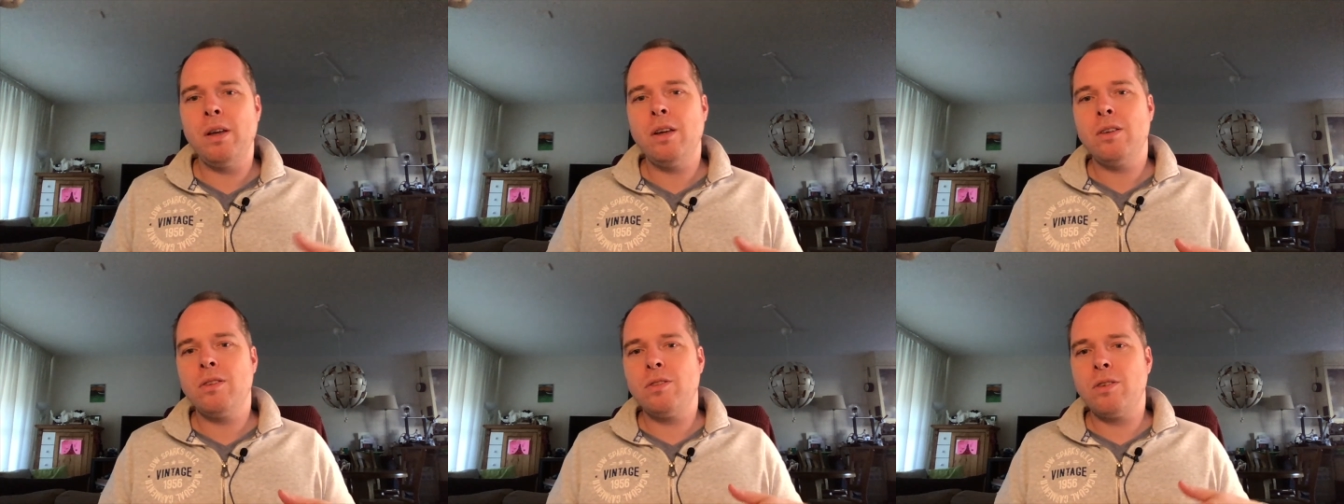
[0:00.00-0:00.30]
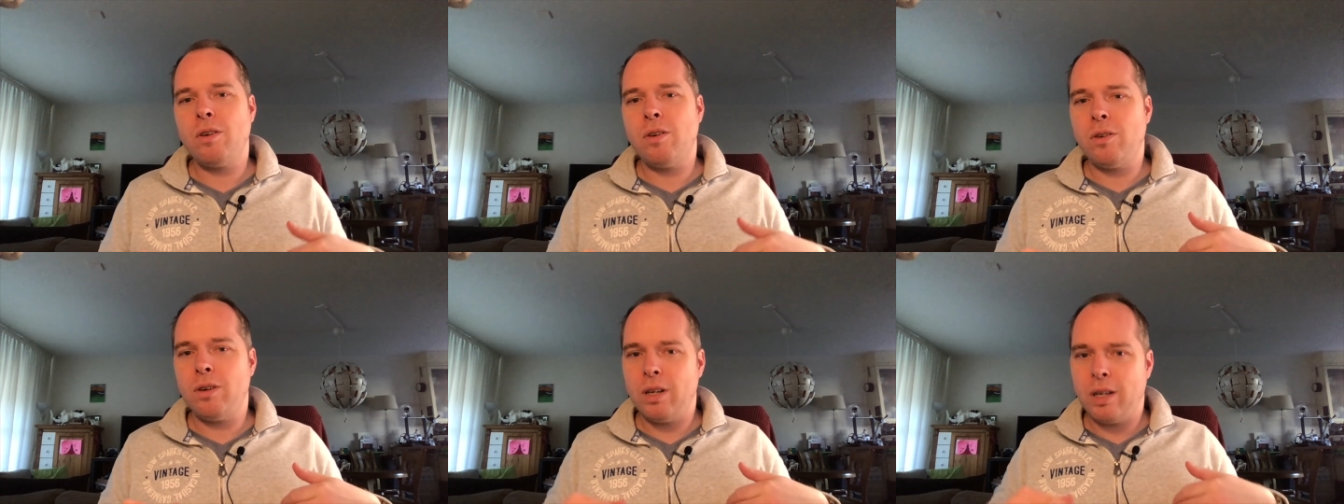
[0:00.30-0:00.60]

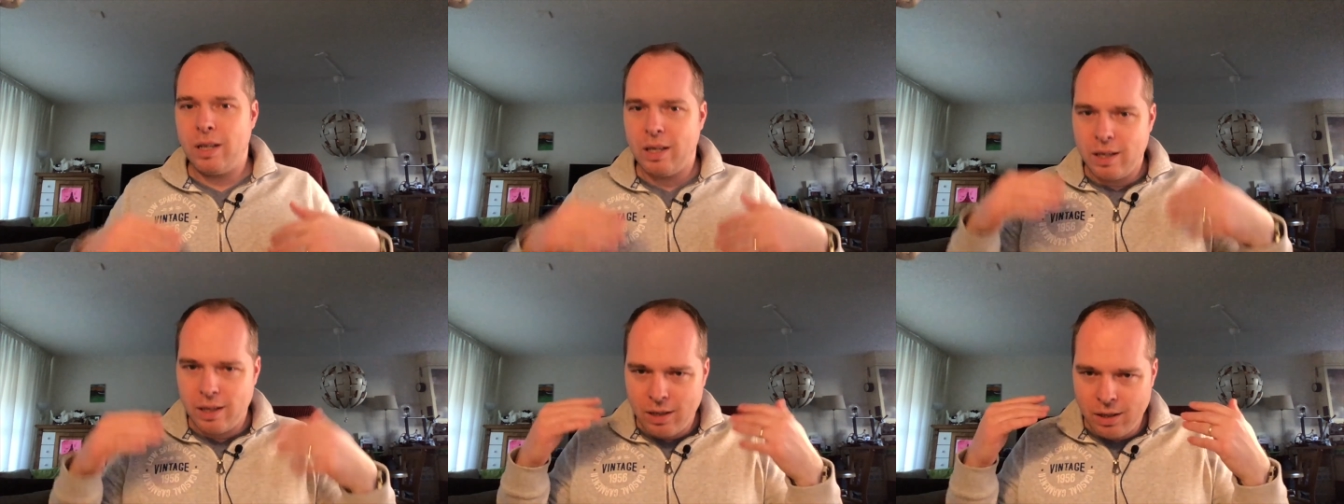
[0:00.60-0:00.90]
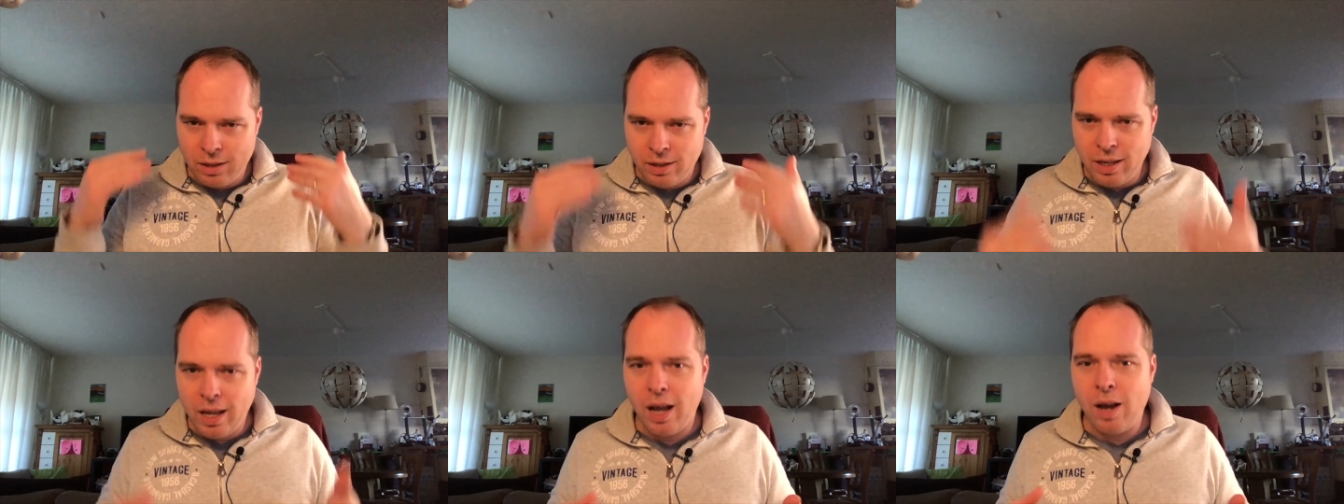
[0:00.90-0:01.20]
So
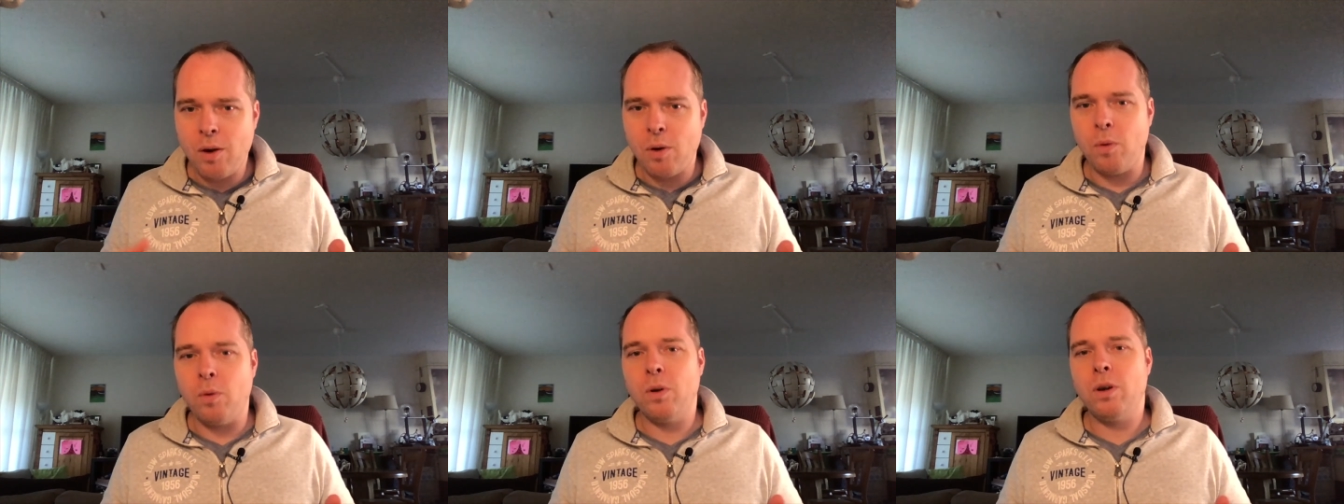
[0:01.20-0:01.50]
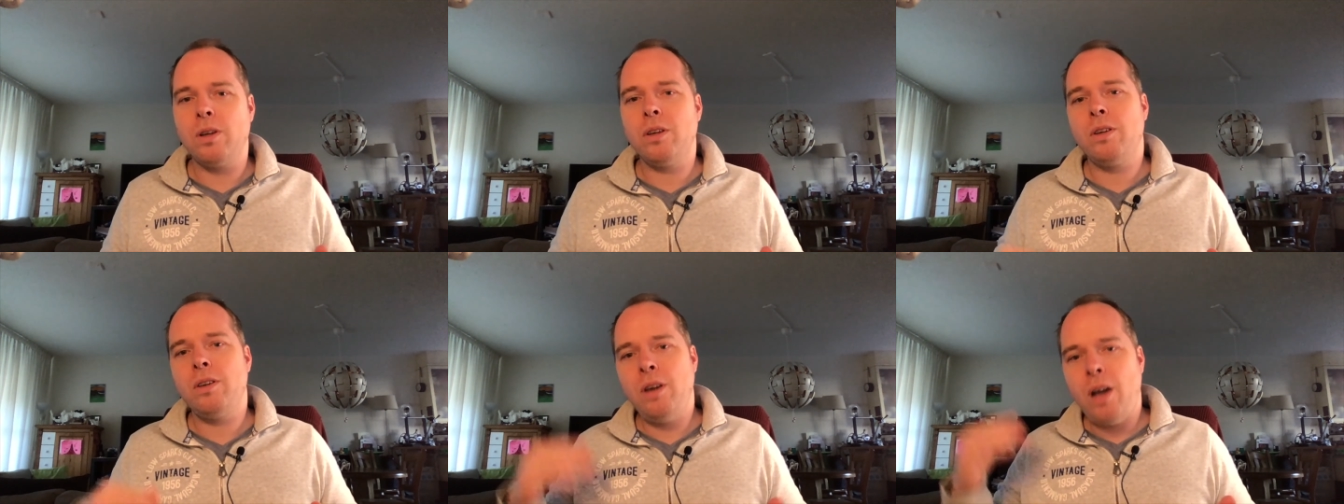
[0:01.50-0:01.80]
now
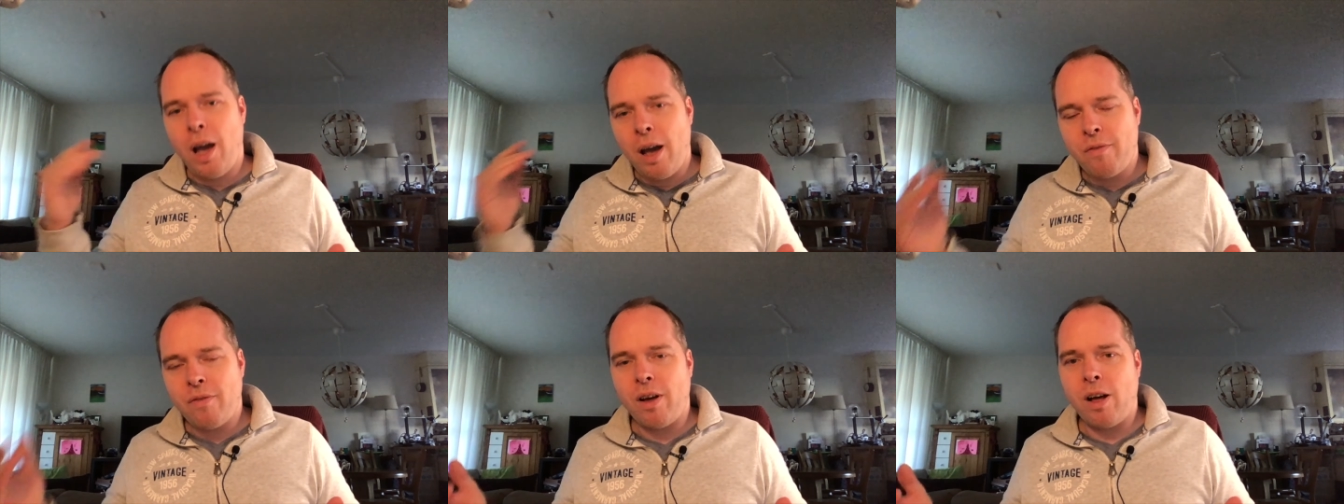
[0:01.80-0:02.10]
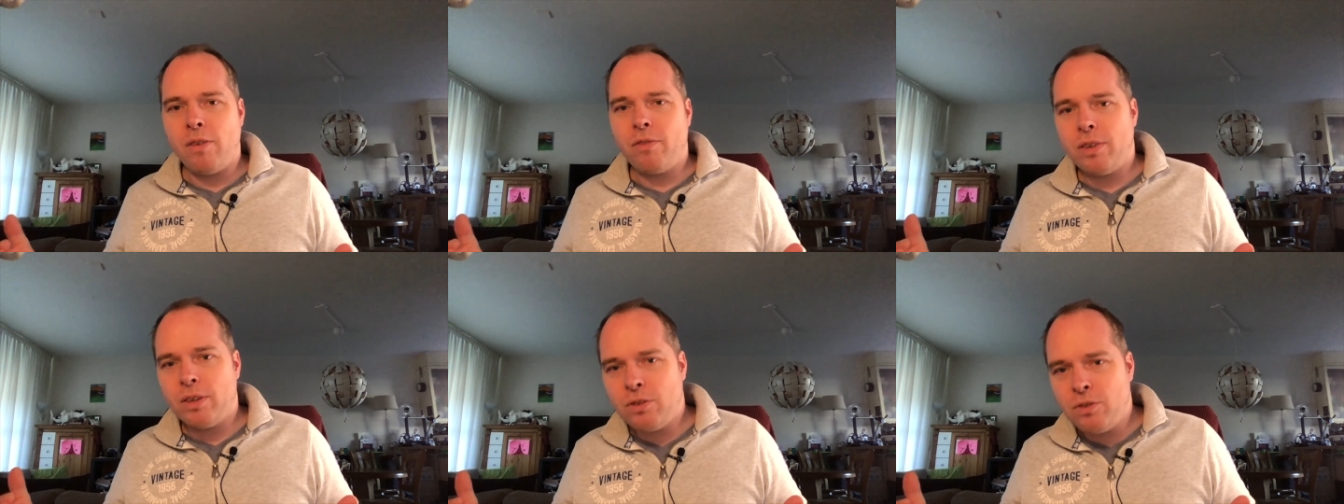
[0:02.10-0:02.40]
you have
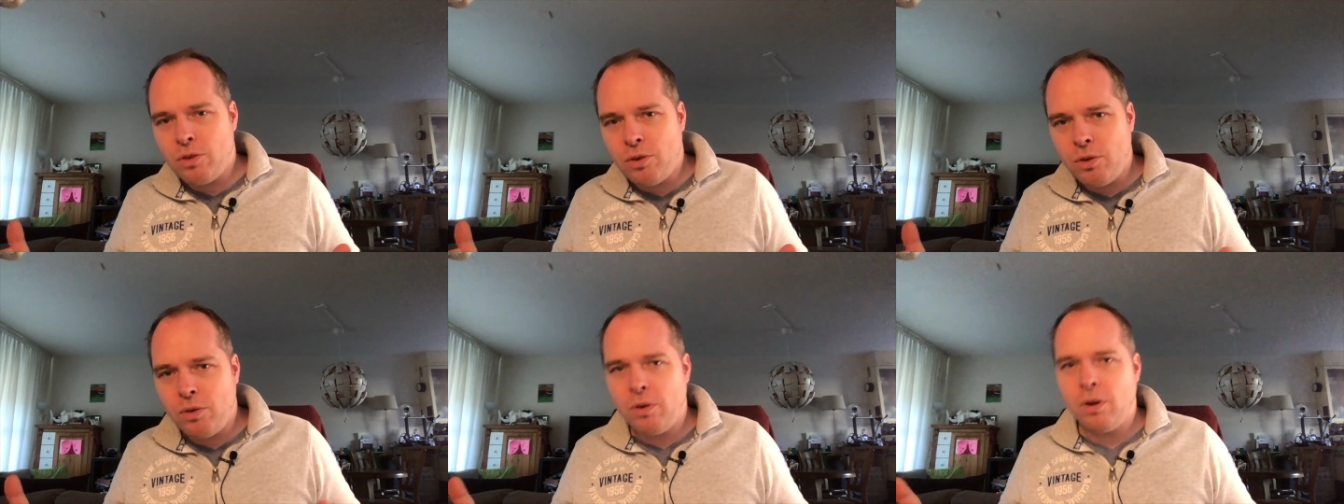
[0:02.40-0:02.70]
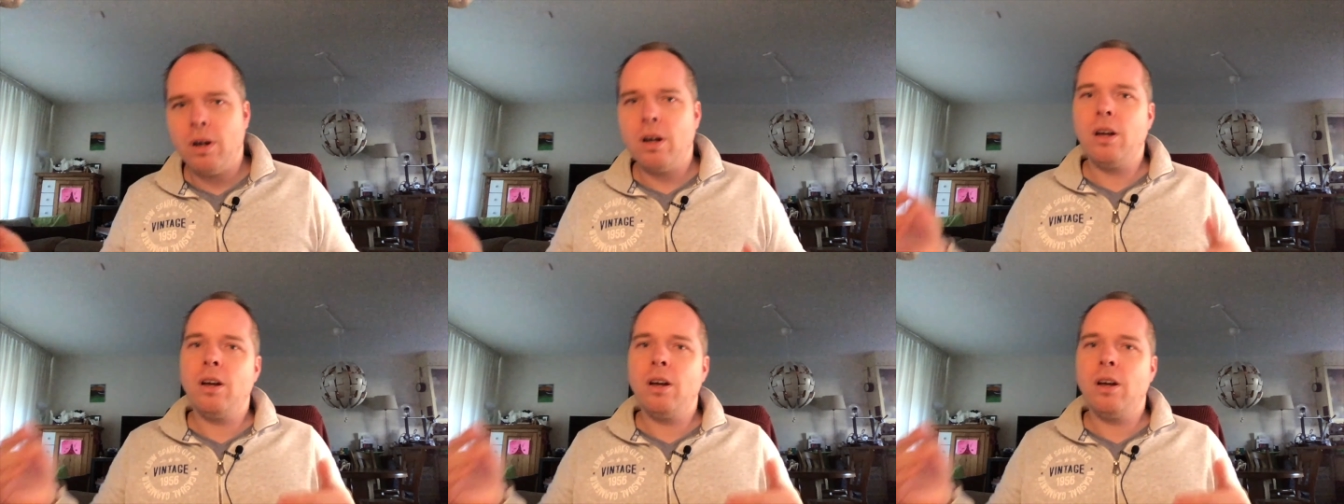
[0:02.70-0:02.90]
Alpha 2.